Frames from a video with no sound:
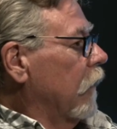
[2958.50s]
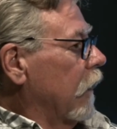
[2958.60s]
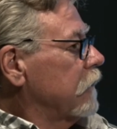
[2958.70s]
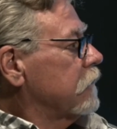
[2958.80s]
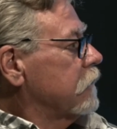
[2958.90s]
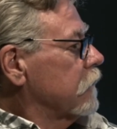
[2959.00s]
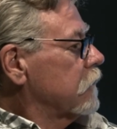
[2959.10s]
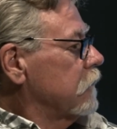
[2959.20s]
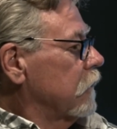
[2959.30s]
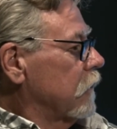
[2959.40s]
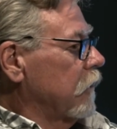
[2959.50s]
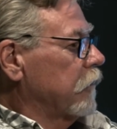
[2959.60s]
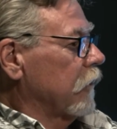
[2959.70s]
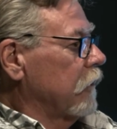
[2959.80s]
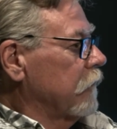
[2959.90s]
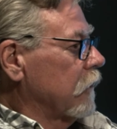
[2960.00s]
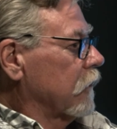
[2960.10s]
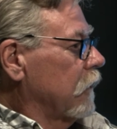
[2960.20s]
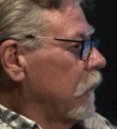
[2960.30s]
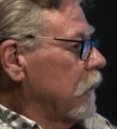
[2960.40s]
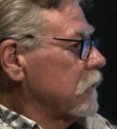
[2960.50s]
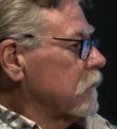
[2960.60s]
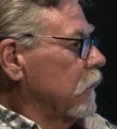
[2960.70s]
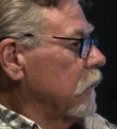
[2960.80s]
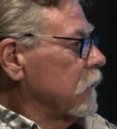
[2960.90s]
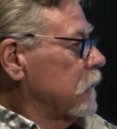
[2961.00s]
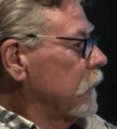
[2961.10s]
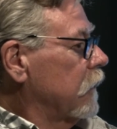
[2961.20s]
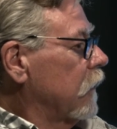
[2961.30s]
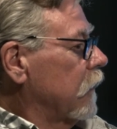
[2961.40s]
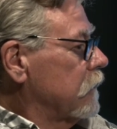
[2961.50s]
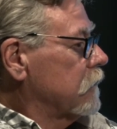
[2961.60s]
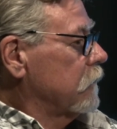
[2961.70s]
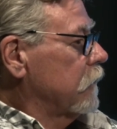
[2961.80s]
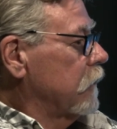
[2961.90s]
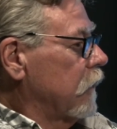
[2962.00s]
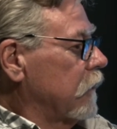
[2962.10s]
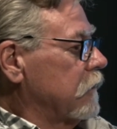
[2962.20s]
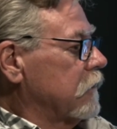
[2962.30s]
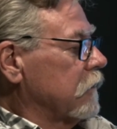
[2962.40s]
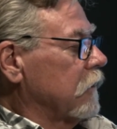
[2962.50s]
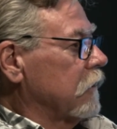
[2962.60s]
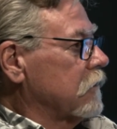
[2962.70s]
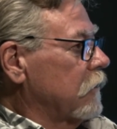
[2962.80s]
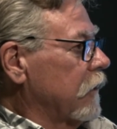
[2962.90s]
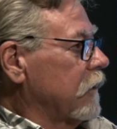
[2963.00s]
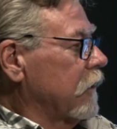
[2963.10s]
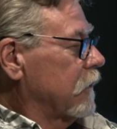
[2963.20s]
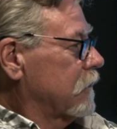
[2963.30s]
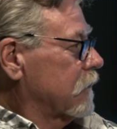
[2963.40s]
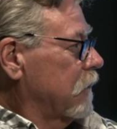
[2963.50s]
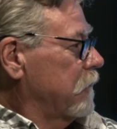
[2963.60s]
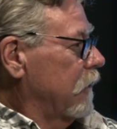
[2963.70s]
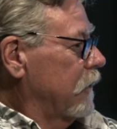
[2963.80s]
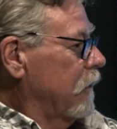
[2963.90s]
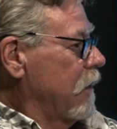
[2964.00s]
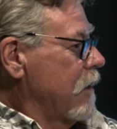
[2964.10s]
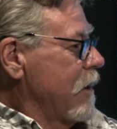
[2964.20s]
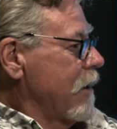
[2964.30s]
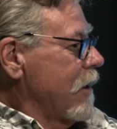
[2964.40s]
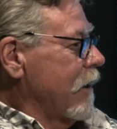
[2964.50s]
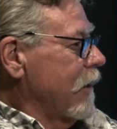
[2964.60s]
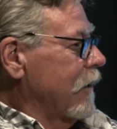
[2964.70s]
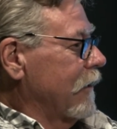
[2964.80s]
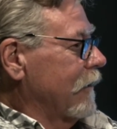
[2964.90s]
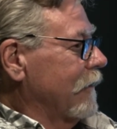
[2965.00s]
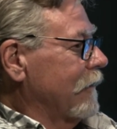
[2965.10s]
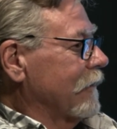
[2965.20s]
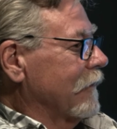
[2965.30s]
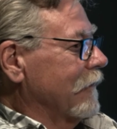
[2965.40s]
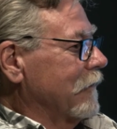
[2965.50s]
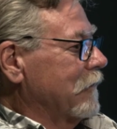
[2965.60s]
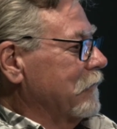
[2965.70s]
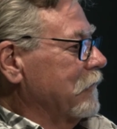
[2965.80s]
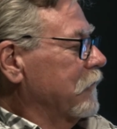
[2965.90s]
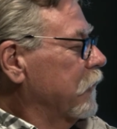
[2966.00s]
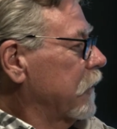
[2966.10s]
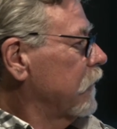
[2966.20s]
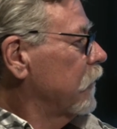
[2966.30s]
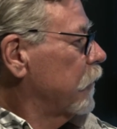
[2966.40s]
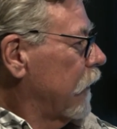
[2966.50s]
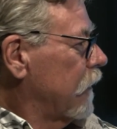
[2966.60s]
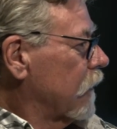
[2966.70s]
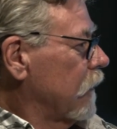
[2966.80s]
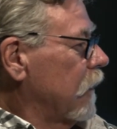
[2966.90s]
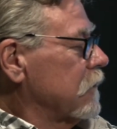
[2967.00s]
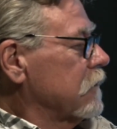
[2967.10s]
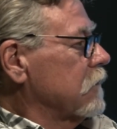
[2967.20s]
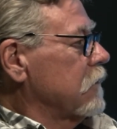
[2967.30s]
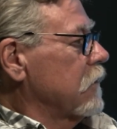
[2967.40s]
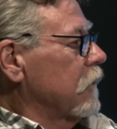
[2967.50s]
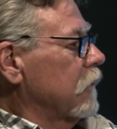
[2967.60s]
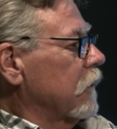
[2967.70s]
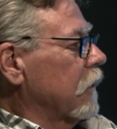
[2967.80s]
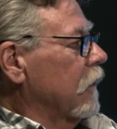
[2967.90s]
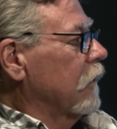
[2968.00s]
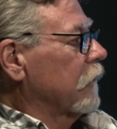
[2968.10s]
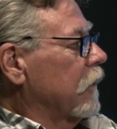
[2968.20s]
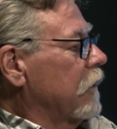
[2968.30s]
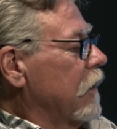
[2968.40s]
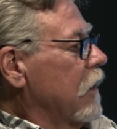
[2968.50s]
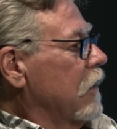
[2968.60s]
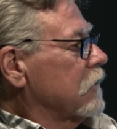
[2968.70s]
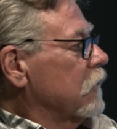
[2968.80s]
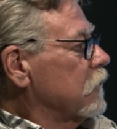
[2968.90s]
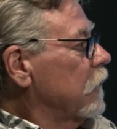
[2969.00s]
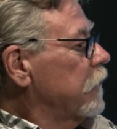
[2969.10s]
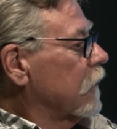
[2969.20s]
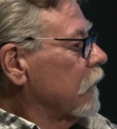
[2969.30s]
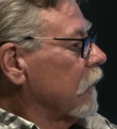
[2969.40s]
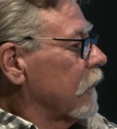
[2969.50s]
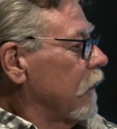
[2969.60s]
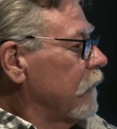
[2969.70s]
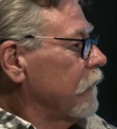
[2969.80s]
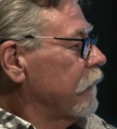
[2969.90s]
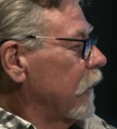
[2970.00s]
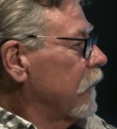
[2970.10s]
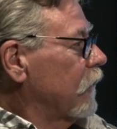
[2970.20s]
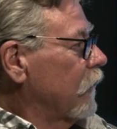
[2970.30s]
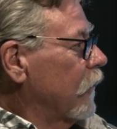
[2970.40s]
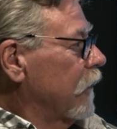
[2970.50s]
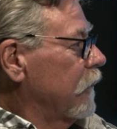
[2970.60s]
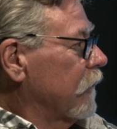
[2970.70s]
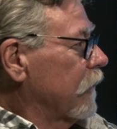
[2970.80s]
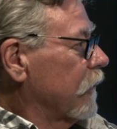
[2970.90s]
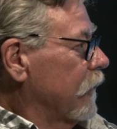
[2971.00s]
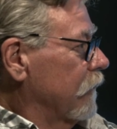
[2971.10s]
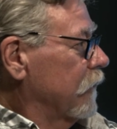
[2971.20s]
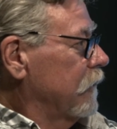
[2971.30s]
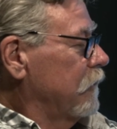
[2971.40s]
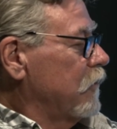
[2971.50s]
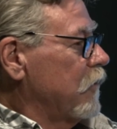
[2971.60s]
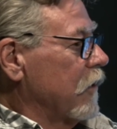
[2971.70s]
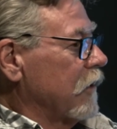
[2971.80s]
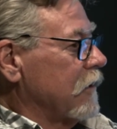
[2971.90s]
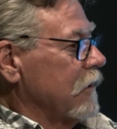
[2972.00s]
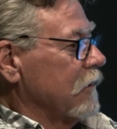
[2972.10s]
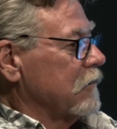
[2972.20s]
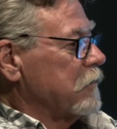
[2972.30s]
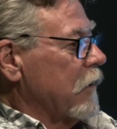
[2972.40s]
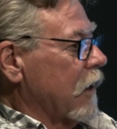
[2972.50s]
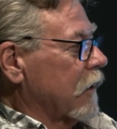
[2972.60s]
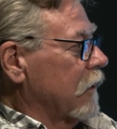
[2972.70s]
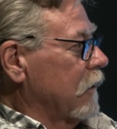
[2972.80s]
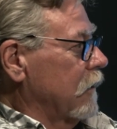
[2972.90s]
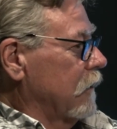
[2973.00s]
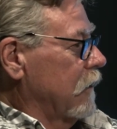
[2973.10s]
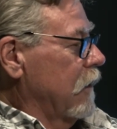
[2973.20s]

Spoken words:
I just did a private art class Sunday night. So we had 20 guests come in, and we can do painting classes there in the gallery. So something that kind of faded away during COVID, but is back again.